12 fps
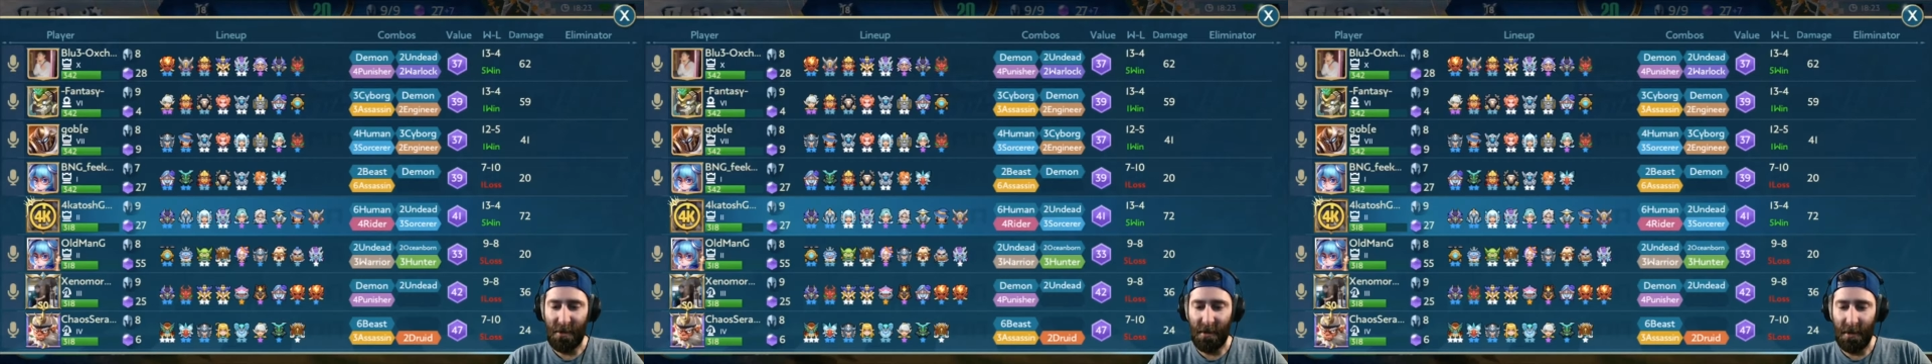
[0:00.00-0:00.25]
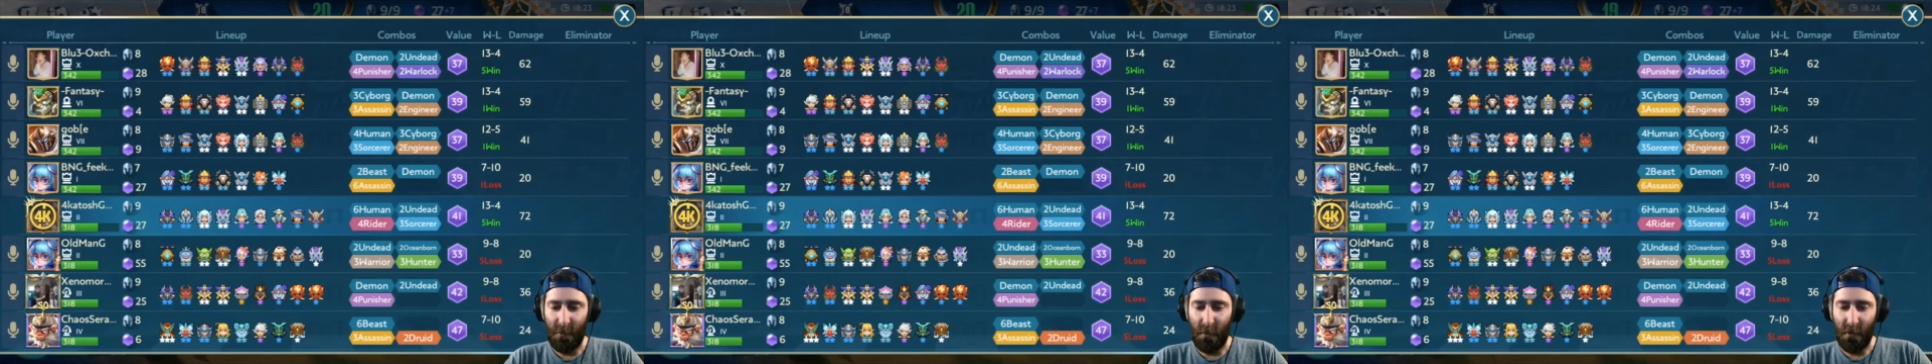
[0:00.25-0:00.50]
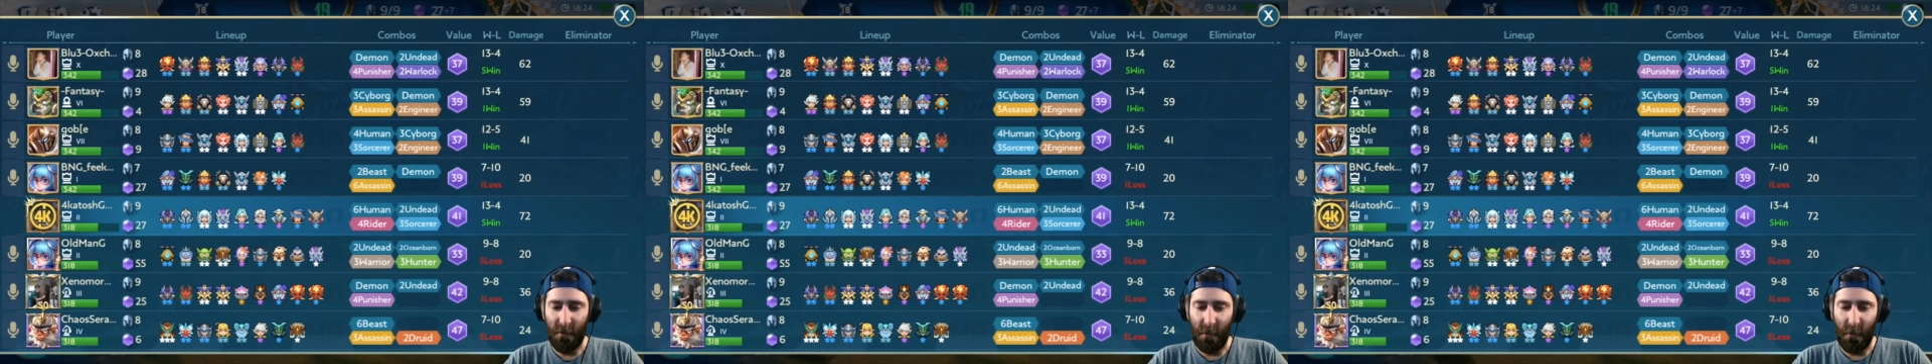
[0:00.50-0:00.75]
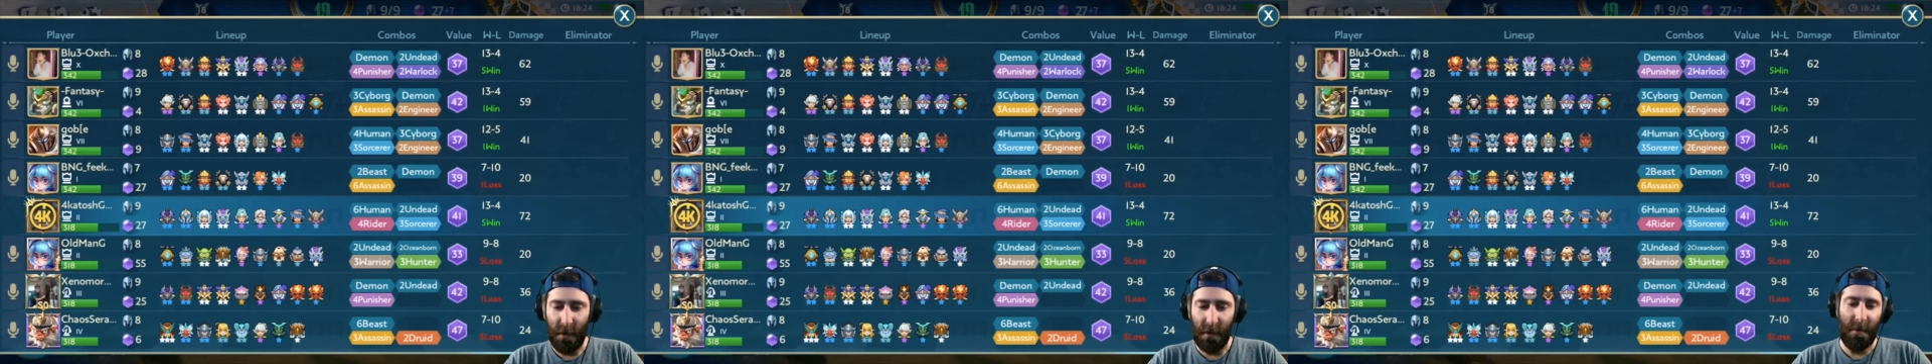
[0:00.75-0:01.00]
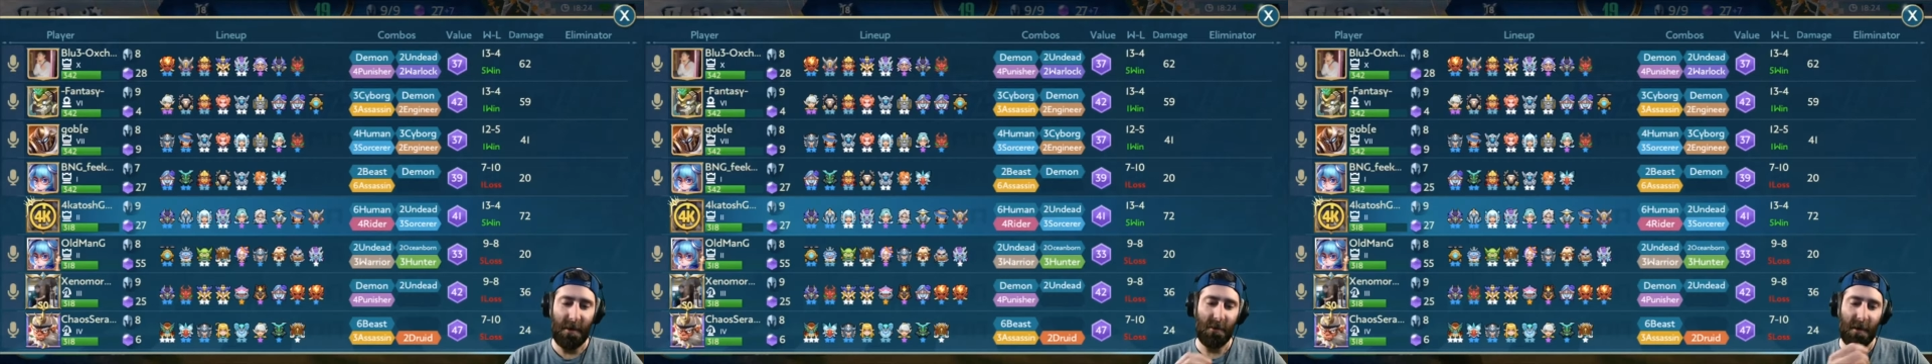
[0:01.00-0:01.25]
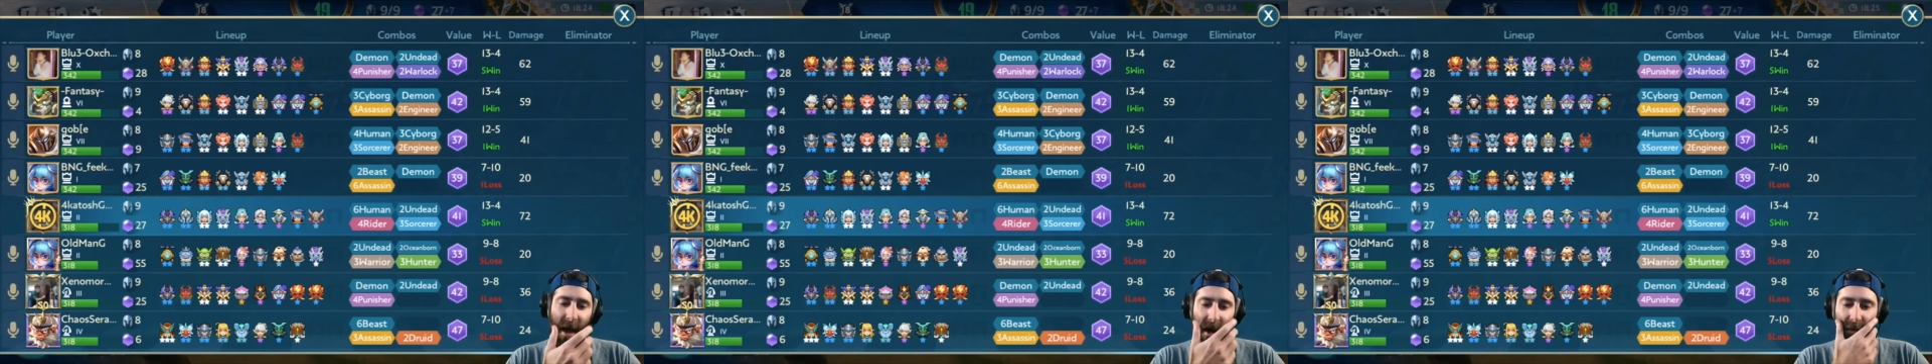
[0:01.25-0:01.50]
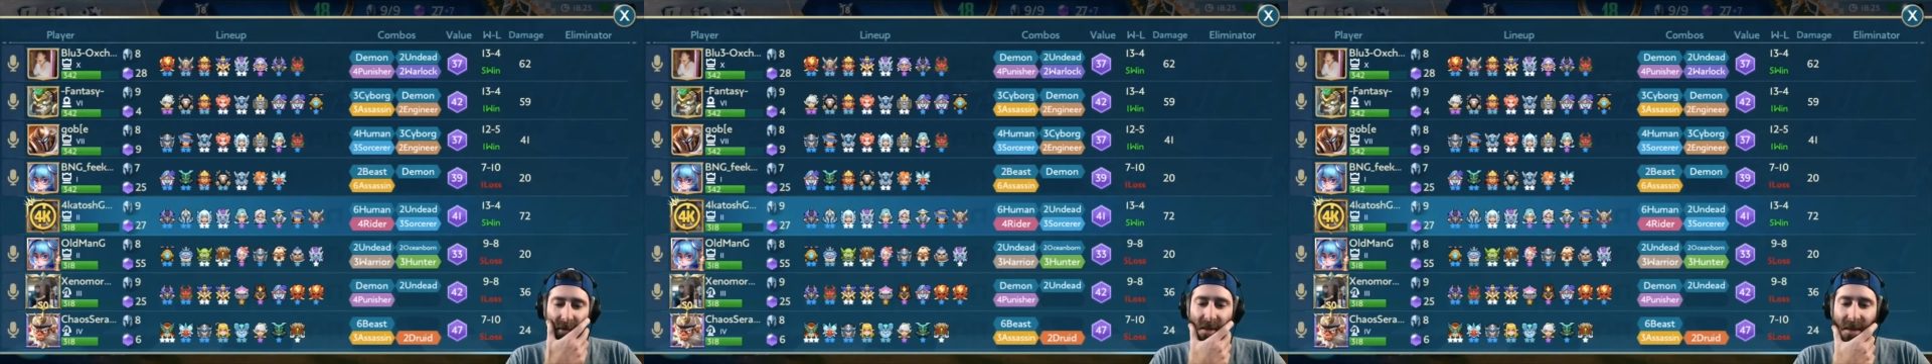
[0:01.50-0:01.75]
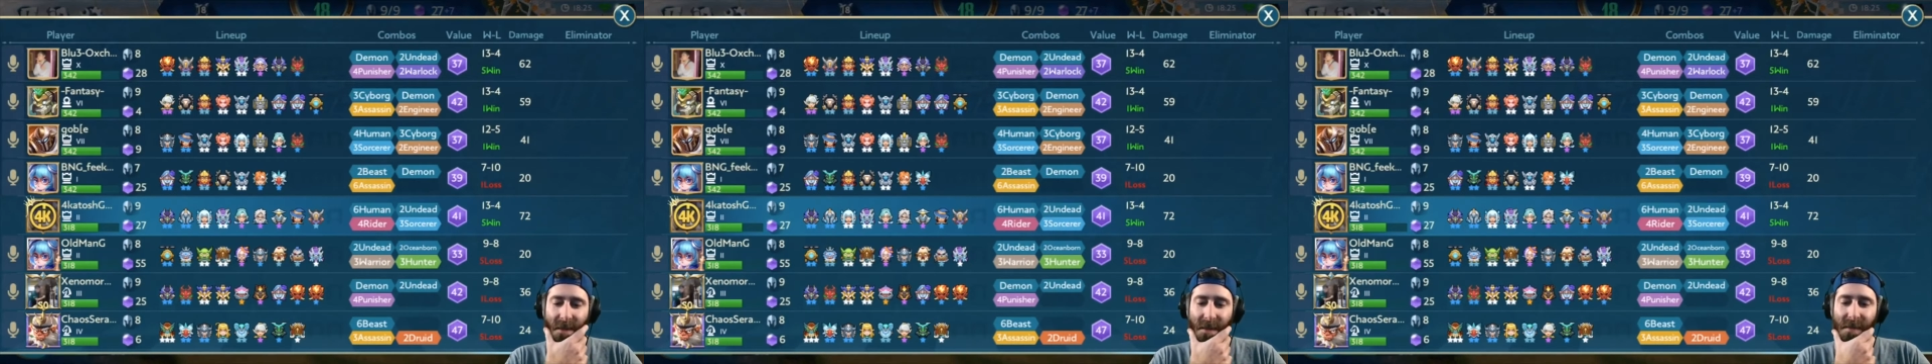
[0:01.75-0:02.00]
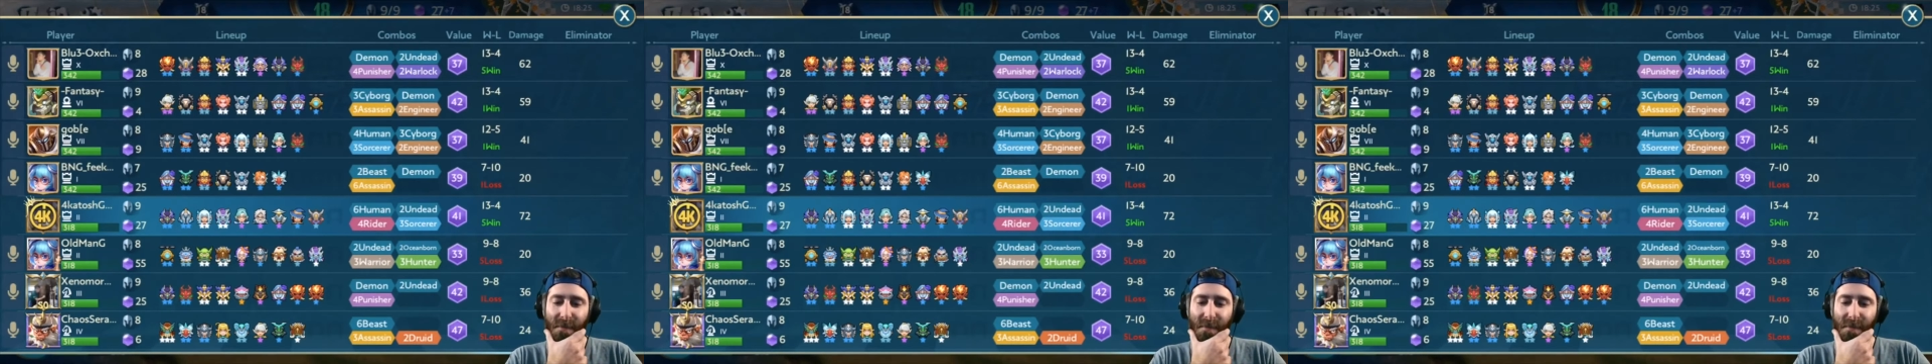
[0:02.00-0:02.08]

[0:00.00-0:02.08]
leaderboard real quick. Make sure that chaos is